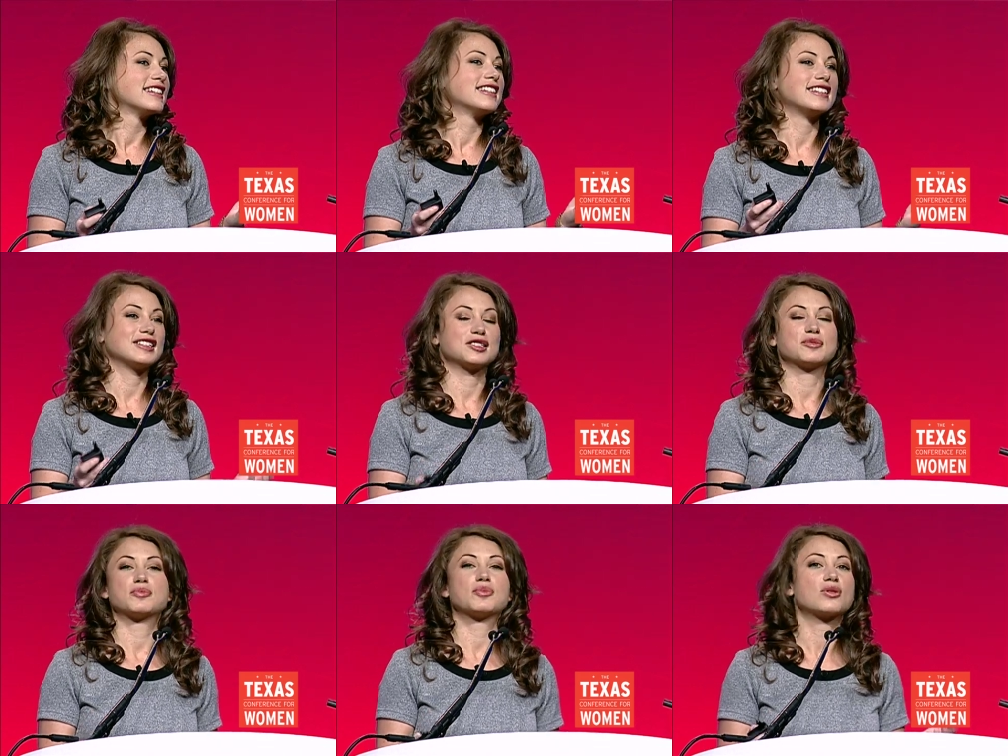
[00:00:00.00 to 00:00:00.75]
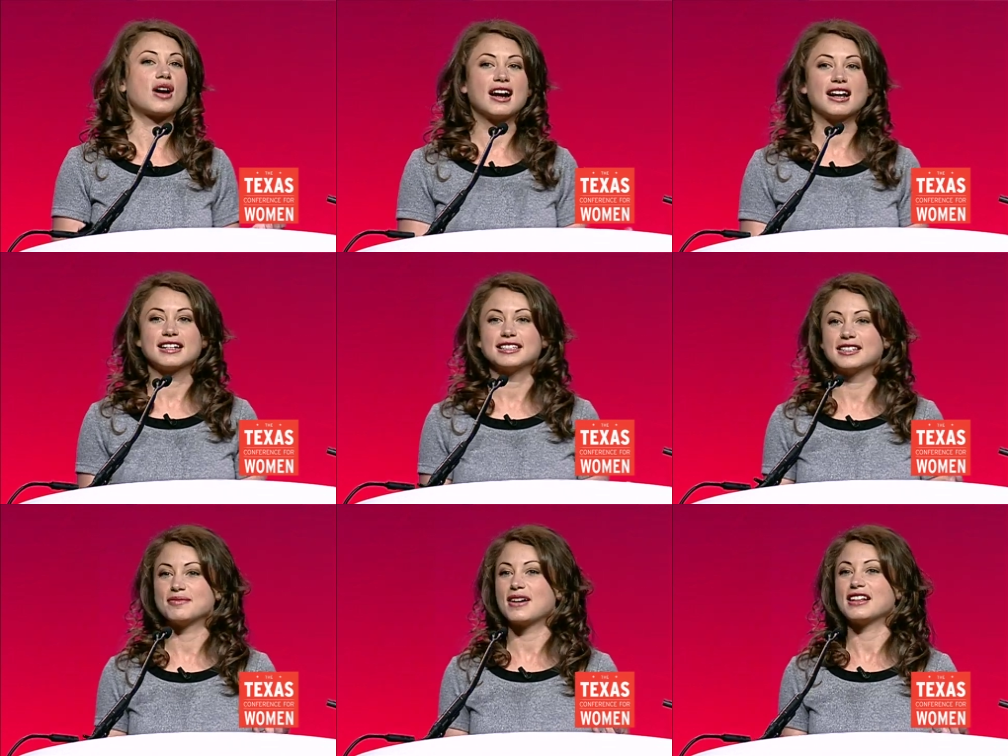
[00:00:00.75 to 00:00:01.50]
this product
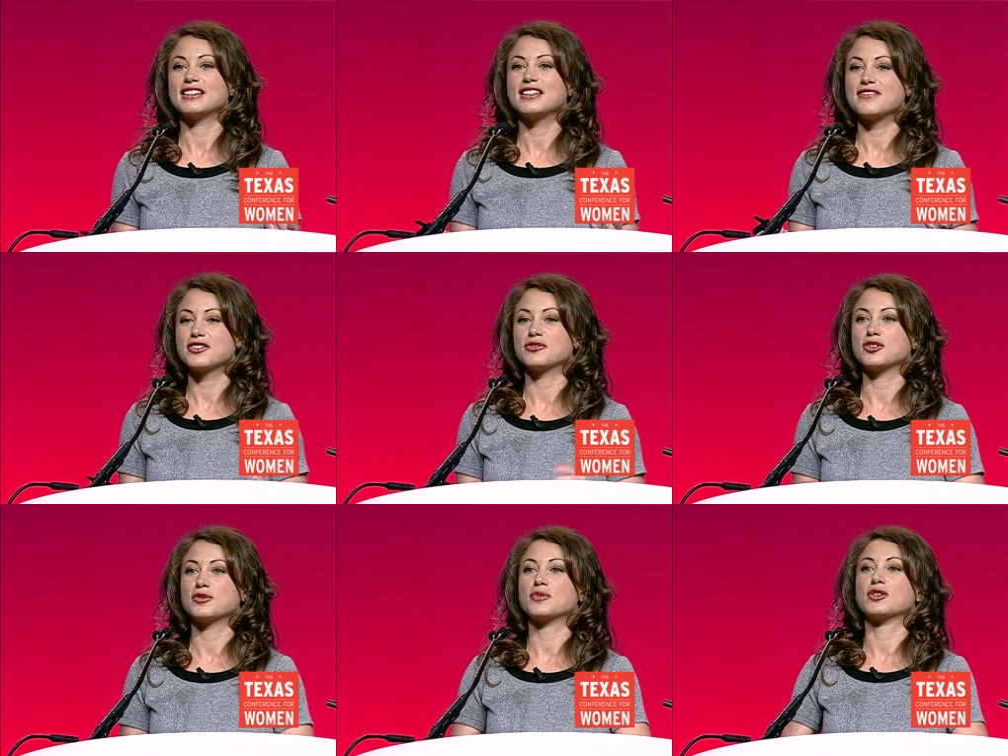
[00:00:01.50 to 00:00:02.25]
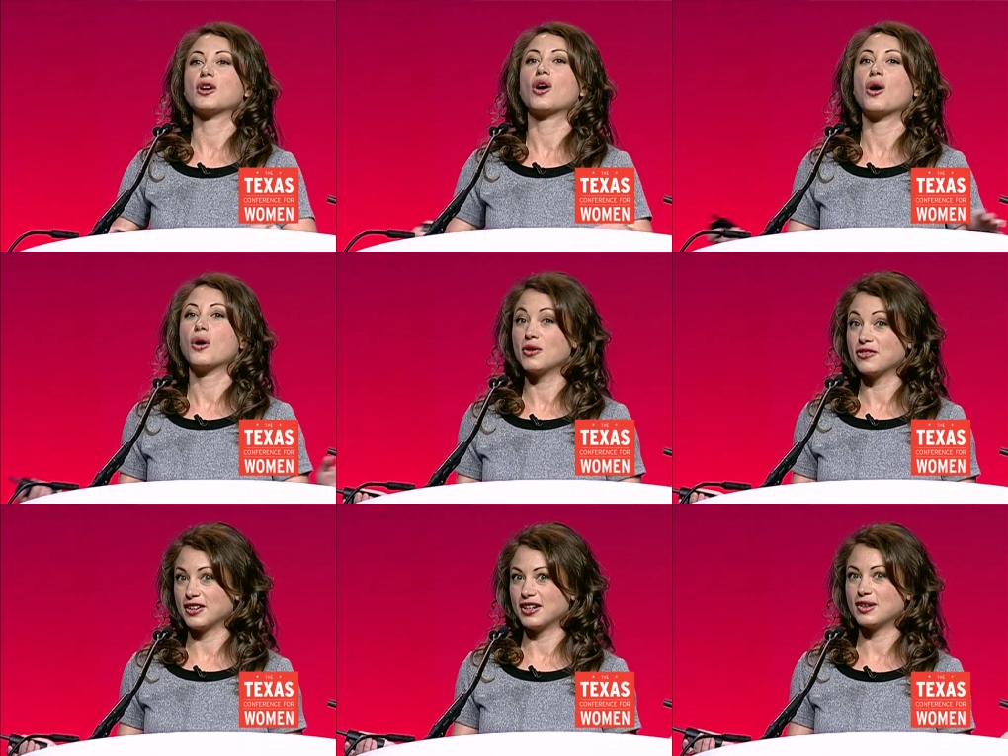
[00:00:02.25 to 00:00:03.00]
in my living room were
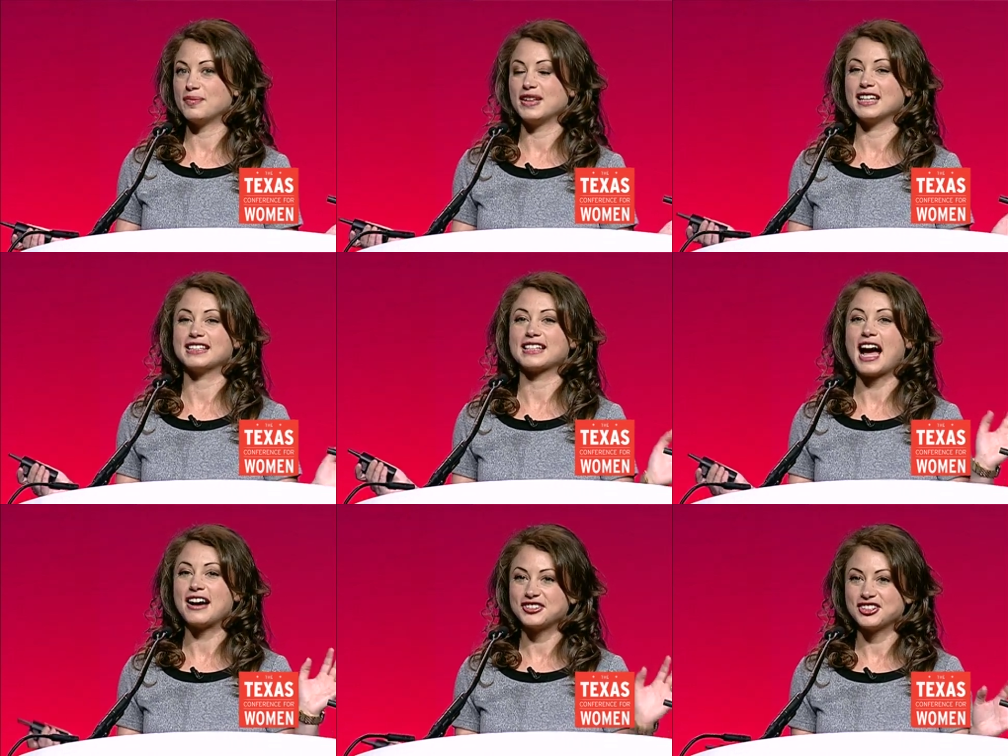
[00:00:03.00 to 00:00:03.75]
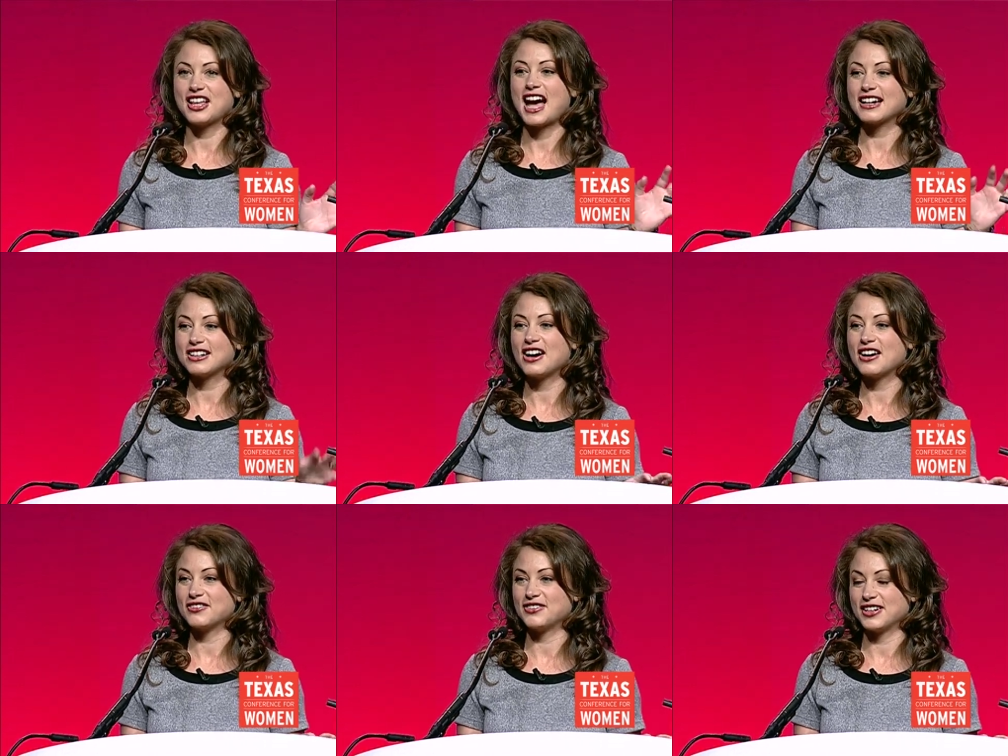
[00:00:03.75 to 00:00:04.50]
over, because after that
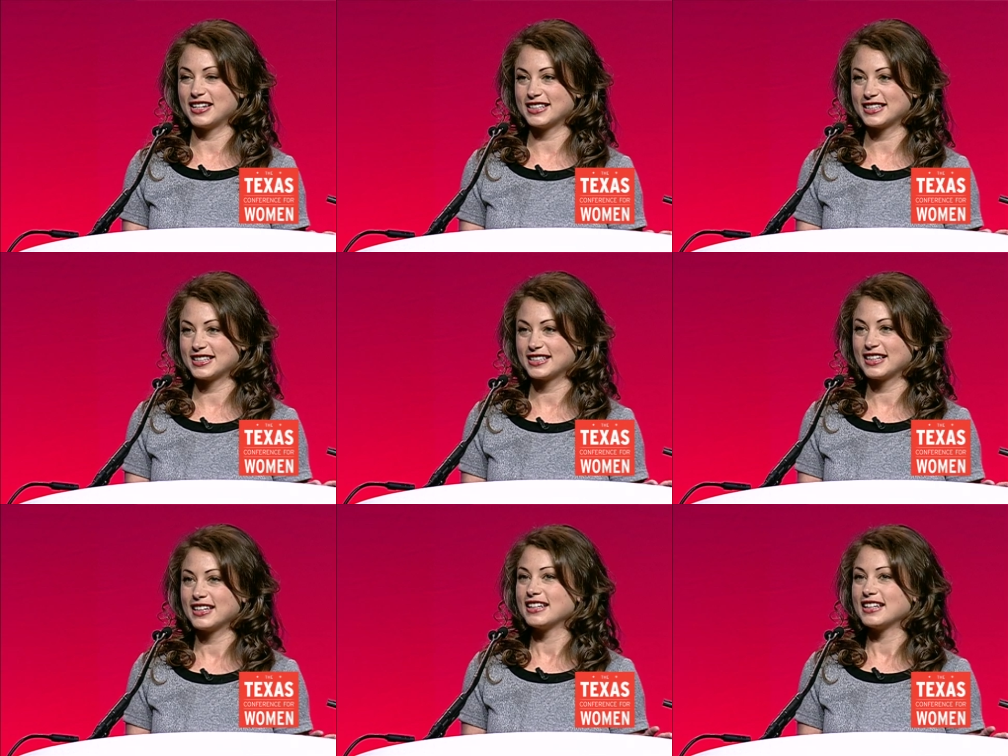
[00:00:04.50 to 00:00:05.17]
conference,